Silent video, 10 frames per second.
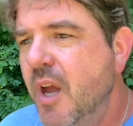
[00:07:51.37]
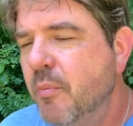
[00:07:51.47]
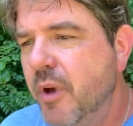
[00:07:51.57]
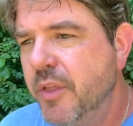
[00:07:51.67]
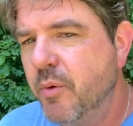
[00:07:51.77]

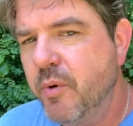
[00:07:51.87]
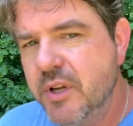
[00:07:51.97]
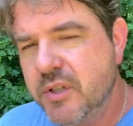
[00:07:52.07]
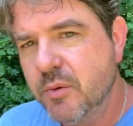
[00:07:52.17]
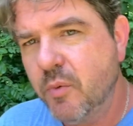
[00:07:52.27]
But the
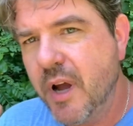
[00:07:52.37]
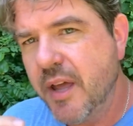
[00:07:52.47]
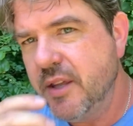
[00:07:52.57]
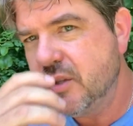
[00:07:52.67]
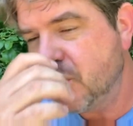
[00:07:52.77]
reason
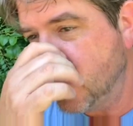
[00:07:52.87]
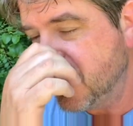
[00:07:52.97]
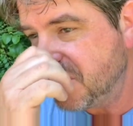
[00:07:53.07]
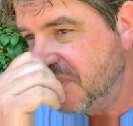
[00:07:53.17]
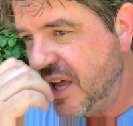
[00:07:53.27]
why this
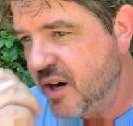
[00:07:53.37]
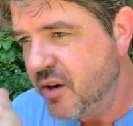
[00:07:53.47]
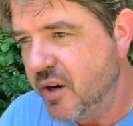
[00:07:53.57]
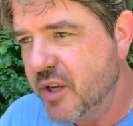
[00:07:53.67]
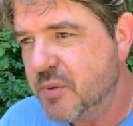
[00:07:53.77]
works
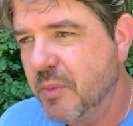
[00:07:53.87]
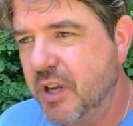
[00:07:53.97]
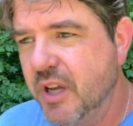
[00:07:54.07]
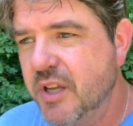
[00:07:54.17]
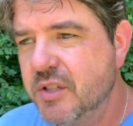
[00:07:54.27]
better is
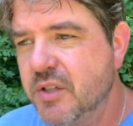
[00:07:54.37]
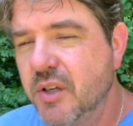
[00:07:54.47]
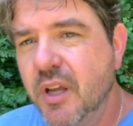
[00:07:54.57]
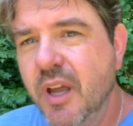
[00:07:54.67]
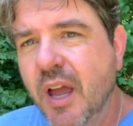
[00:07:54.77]
because
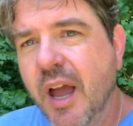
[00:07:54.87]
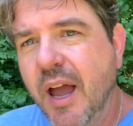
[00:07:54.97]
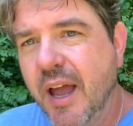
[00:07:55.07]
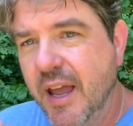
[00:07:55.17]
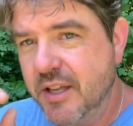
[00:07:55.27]

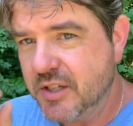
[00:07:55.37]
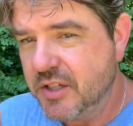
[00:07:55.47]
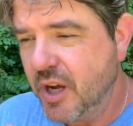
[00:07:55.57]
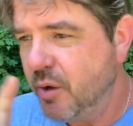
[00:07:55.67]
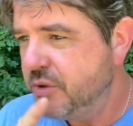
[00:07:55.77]
as I
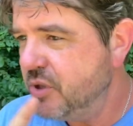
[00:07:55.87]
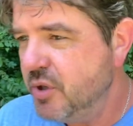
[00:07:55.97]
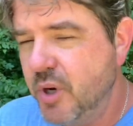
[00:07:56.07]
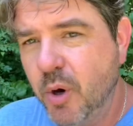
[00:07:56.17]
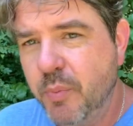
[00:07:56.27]
told you,
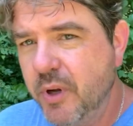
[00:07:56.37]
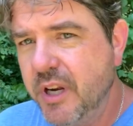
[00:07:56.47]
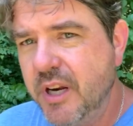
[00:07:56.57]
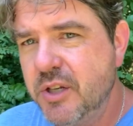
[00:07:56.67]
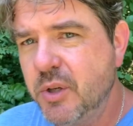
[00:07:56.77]
you don't put
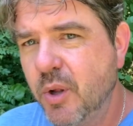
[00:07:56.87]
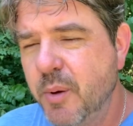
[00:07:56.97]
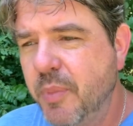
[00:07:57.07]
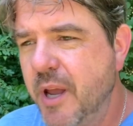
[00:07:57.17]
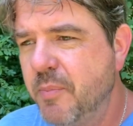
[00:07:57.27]
any
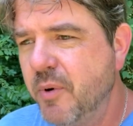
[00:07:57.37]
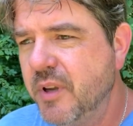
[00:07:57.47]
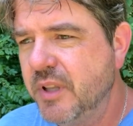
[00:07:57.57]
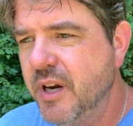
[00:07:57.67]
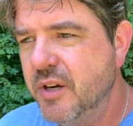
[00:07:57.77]
toilet paper
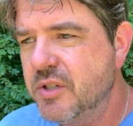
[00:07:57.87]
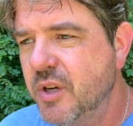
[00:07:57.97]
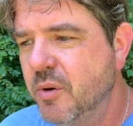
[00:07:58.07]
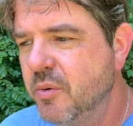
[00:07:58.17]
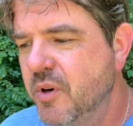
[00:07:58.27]
in there,
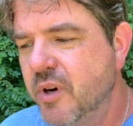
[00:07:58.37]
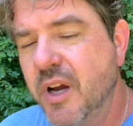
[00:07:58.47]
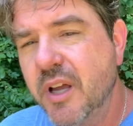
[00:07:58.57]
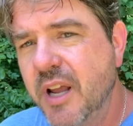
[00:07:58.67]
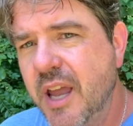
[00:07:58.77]
so you're
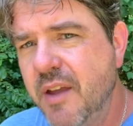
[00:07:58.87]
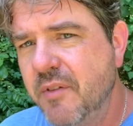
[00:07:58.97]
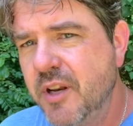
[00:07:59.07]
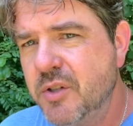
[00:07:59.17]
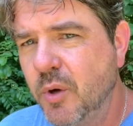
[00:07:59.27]
not gonna have
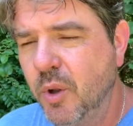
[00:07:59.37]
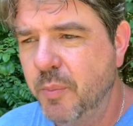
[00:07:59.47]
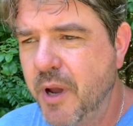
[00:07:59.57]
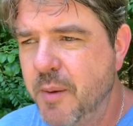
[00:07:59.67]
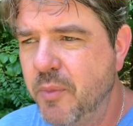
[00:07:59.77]
any
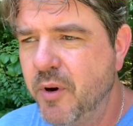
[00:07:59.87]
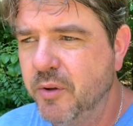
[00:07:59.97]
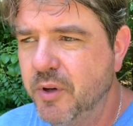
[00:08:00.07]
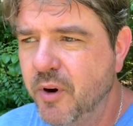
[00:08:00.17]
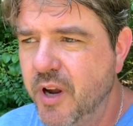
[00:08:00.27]
toilet paper
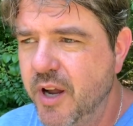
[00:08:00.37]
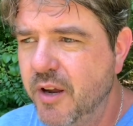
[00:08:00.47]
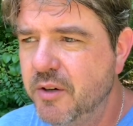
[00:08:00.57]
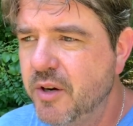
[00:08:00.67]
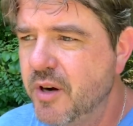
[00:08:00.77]
on the
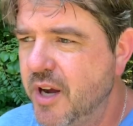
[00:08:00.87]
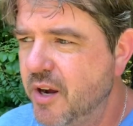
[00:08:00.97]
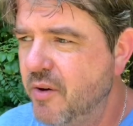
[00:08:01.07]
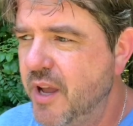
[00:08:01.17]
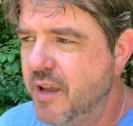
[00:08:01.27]
ground. You're not
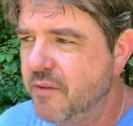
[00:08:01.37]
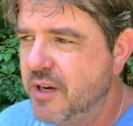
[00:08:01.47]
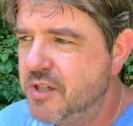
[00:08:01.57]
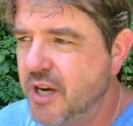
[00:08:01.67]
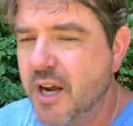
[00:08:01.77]
gonna
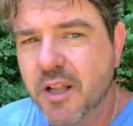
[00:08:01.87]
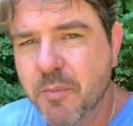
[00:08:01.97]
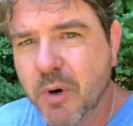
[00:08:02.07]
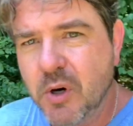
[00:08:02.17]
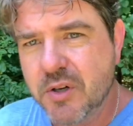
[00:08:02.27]
any
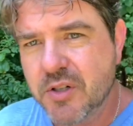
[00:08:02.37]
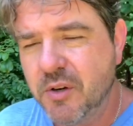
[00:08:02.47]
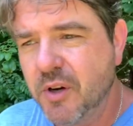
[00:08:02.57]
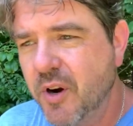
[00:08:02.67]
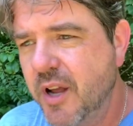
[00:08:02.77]
chocolate bars on
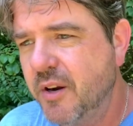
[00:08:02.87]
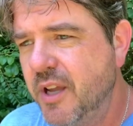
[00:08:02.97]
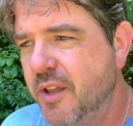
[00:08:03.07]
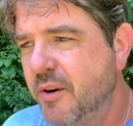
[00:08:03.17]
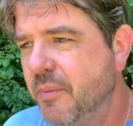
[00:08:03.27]
the ground
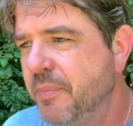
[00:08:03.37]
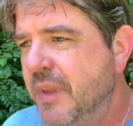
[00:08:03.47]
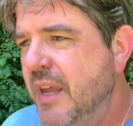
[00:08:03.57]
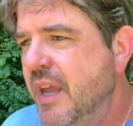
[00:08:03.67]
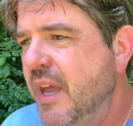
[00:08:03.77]
either.
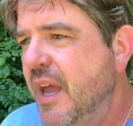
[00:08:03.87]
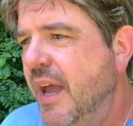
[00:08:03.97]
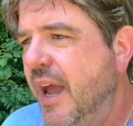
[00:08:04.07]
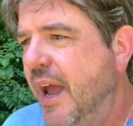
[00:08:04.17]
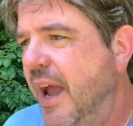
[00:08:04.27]

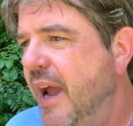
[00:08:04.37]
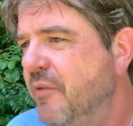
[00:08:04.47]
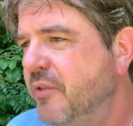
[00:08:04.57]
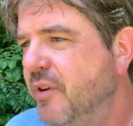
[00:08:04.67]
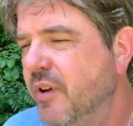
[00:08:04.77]

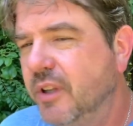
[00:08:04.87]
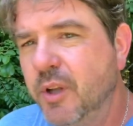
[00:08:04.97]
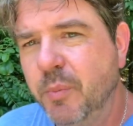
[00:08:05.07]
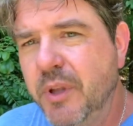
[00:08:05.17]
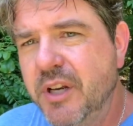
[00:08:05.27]
After a
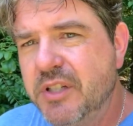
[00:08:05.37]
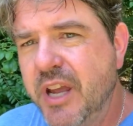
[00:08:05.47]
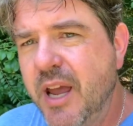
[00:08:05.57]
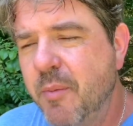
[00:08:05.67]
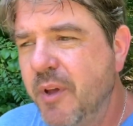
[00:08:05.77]
little bit of
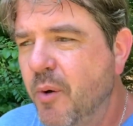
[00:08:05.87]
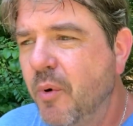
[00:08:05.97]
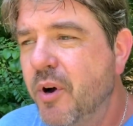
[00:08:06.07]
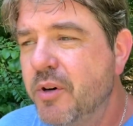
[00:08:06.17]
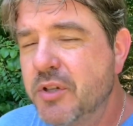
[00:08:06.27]
time, that
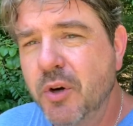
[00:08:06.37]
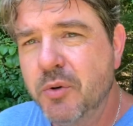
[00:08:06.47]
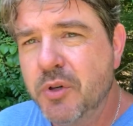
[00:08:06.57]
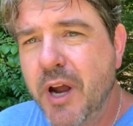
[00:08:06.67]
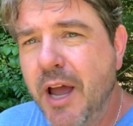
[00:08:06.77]
water's
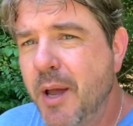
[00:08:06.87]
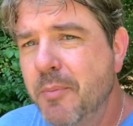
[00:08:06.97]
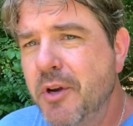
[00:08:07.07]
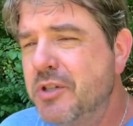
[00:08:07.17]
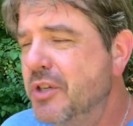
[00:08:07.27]
gonna dry up.
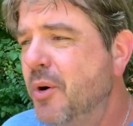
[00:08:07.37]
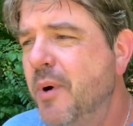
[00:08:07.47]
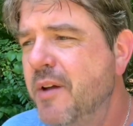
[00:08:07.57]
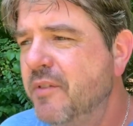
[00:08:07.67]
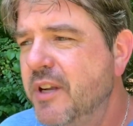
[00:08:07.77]
There's no
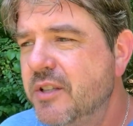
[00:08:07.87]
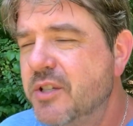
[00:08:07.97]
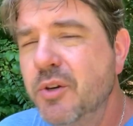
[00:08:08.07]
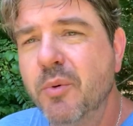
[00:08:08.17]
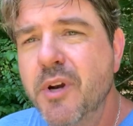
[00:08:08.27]
evidence
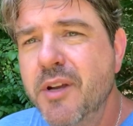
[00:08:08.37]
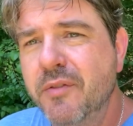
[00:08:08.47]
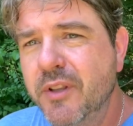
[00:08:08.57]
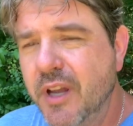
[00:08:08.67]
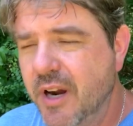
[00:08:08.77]
you were
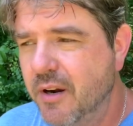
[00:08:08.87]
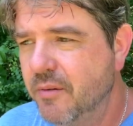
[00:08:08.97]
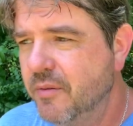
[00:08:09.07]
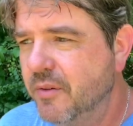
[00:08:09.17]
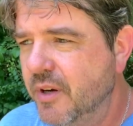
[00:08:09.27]
even there.
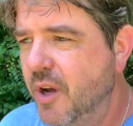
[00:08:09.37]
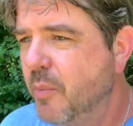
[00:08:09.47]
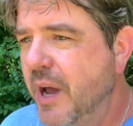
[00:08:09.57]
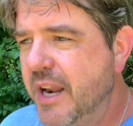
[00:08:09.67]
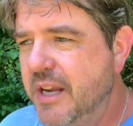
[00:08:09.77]

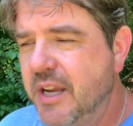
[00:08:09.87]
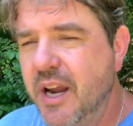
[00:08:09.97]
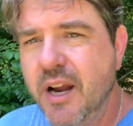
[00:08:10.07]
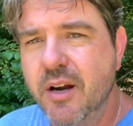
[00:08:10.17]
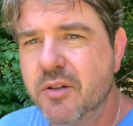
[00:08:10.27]
Nobody
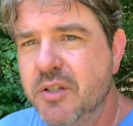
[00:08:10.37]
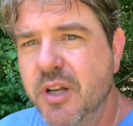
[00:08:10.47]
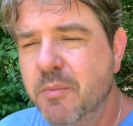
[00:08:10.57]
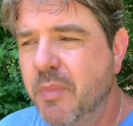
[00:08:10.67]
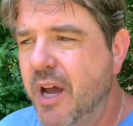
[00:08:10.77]
cares,
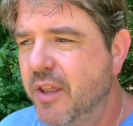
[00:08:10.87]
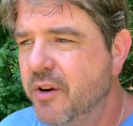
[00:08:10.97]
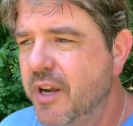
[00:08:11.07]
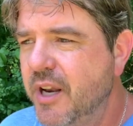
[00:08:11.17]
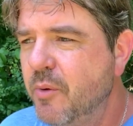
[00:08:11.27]
doesn't
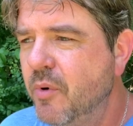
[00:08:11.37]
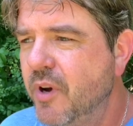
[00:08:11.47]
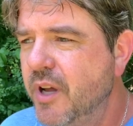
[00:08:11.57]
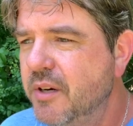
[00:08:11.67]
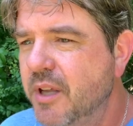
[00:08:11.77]
bother
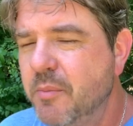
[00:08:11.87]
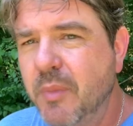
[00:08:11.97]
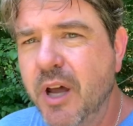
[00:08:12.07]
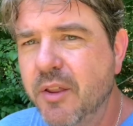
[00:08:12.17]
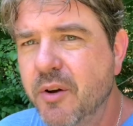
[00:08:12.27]
anyone, doesn't
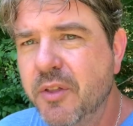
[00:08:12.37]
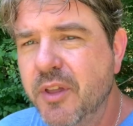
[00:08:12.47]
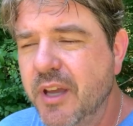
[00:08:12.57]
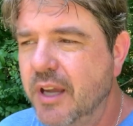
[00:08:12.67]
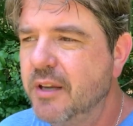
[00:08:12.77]
bother a
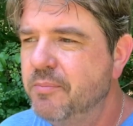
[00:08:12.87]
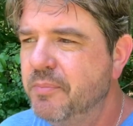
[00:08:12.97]
thing.